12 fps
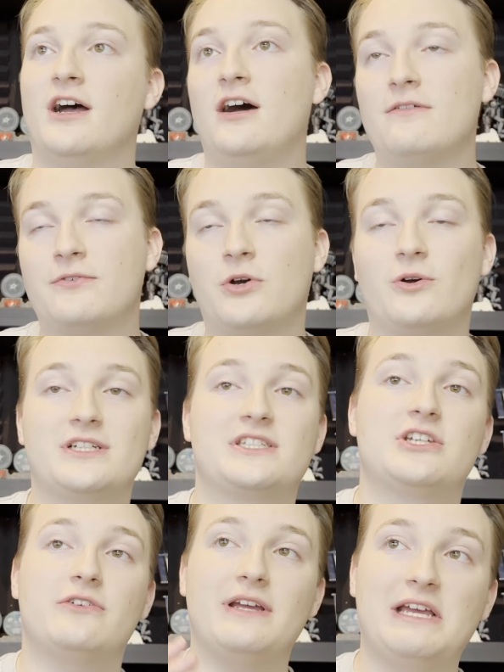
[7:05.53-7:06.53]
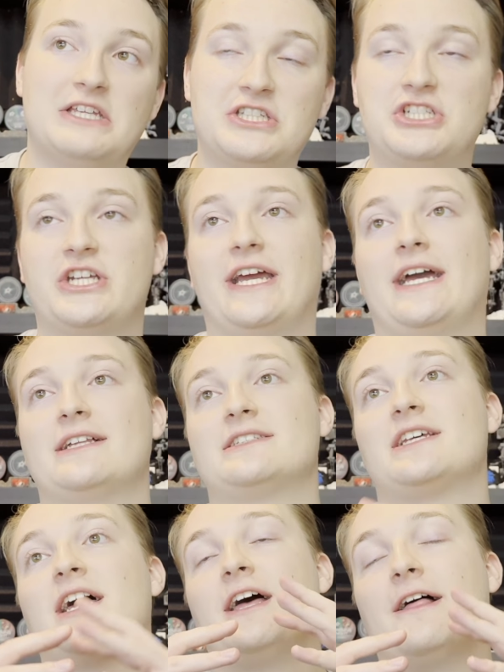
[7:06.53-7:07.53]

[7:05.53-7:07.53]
Of course, there is a chance